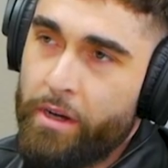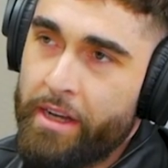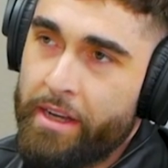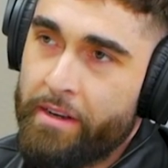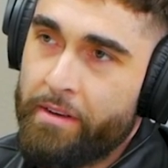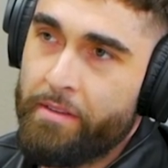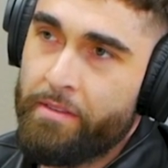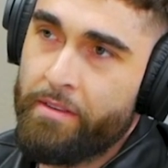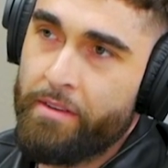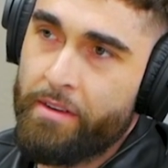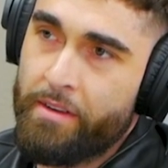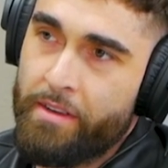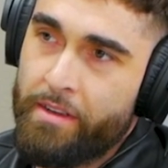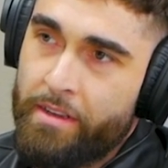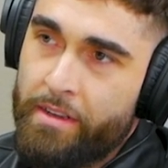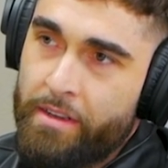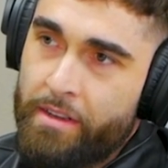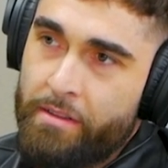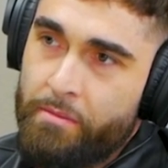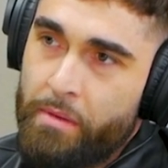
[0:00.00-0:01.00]
Wayne.
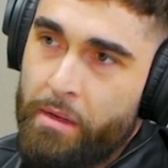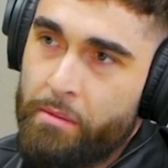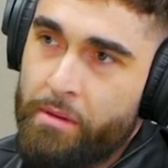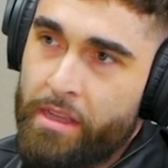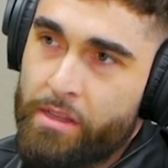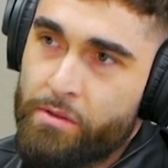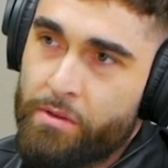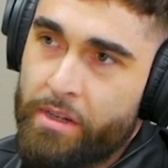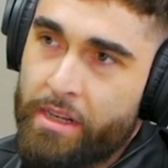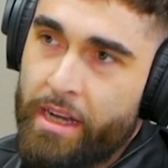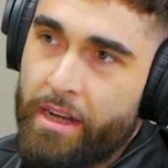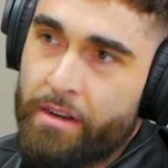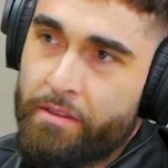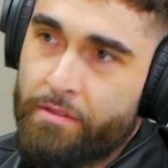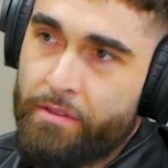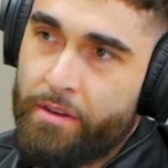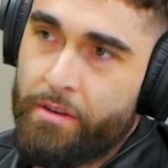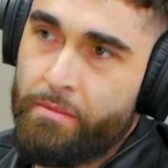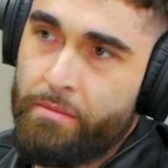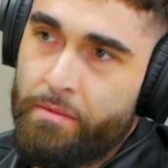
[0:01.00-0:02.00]
Maybe that's where we got it
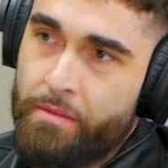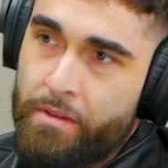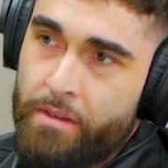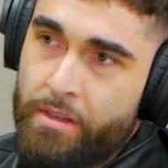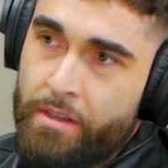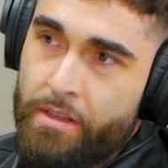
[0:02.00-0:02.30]
from.